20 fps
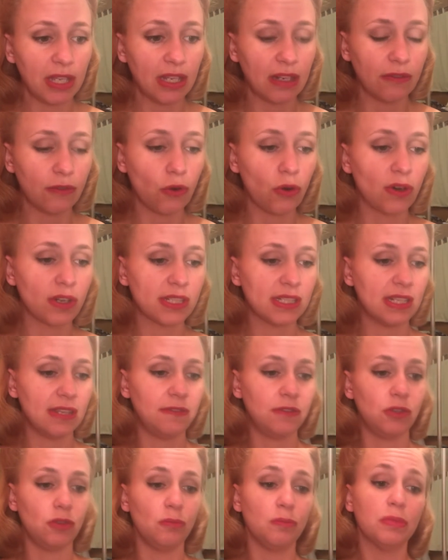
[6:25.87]
and of course
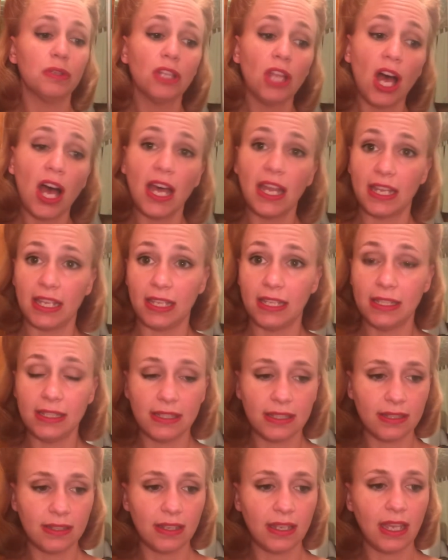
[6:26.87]
if you blot
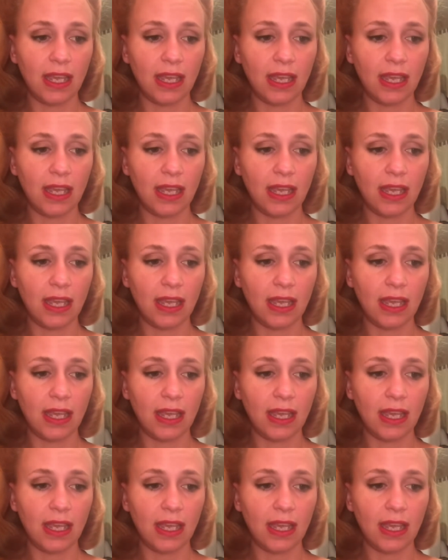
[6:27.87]
it,